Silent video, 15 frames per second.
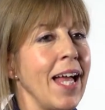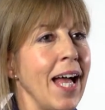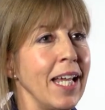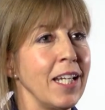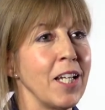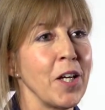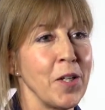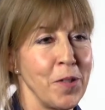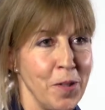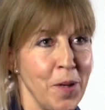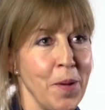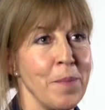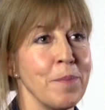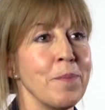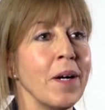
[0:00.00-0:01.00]
Hello,
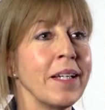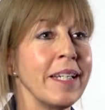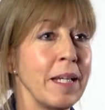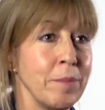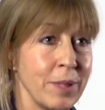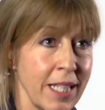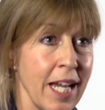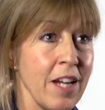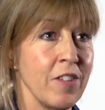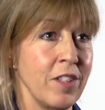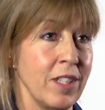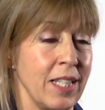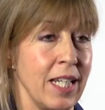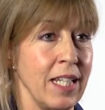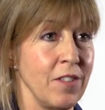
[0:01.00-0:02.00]
my name's Karen
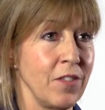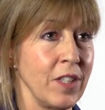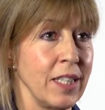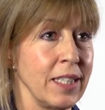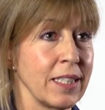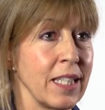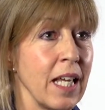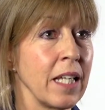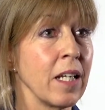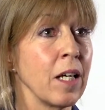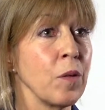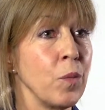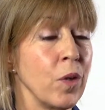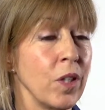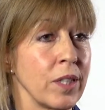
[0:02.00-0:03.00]
Davies and I
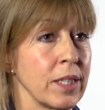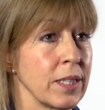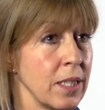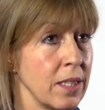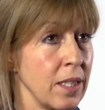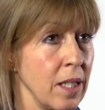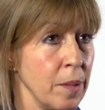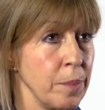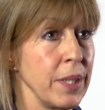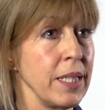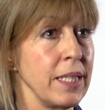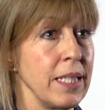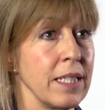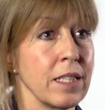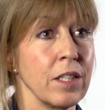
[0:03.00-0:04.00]
work as a
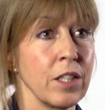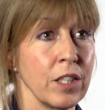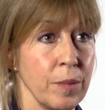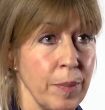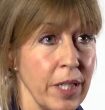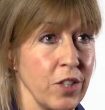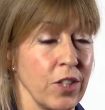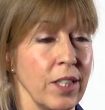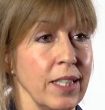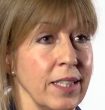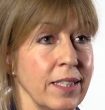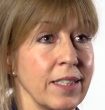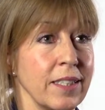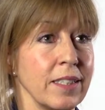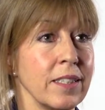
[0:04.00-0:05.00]
diabetes nurse
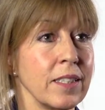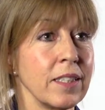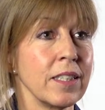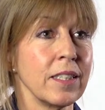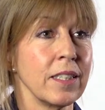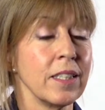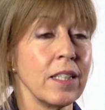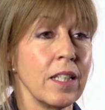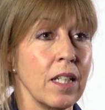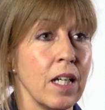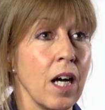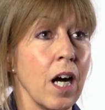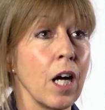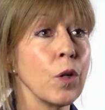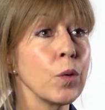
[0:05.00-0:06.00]
specialist.
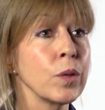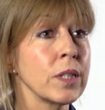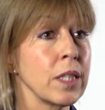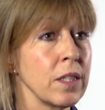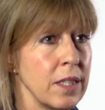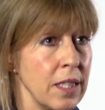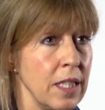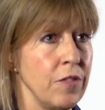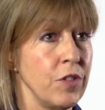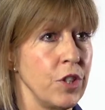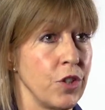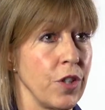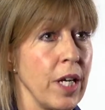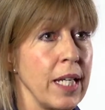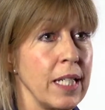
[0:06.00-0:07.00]
I also deliver
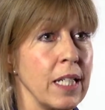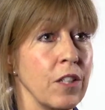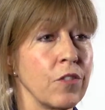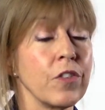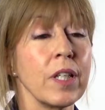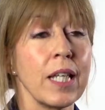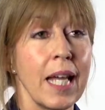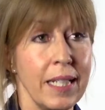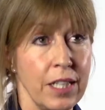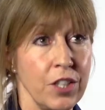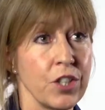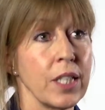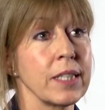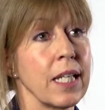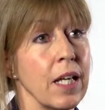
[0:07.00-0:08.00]
training for the
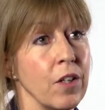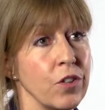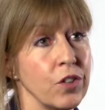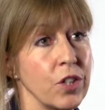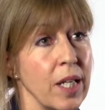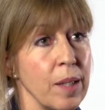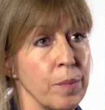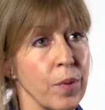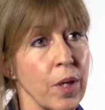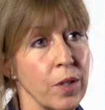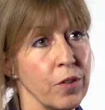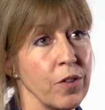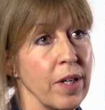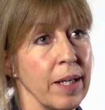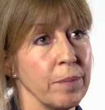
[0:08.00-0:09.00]
NHS Health Check
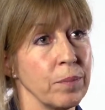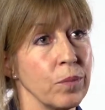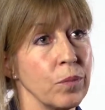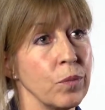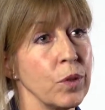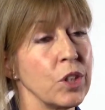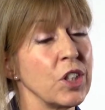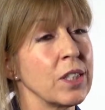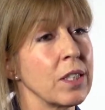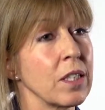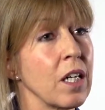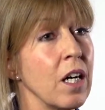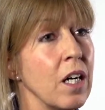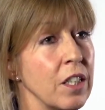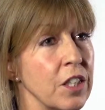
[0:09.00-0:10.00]
programme, which is a
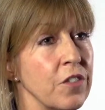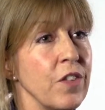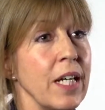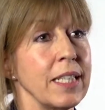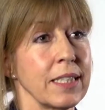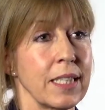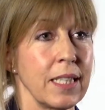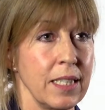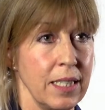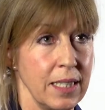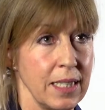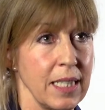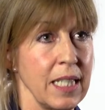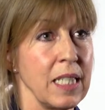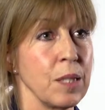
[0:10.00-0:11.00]
cardiovascular
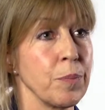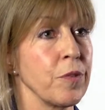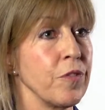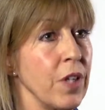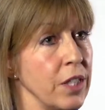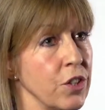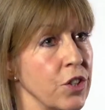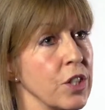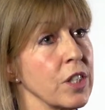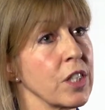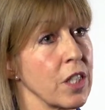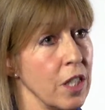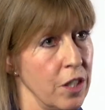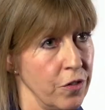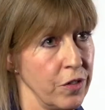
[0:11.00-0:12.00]
disease prevention
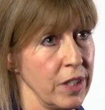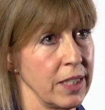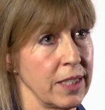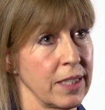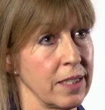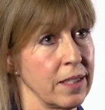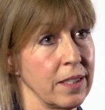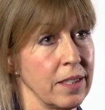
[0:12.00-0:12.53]
service.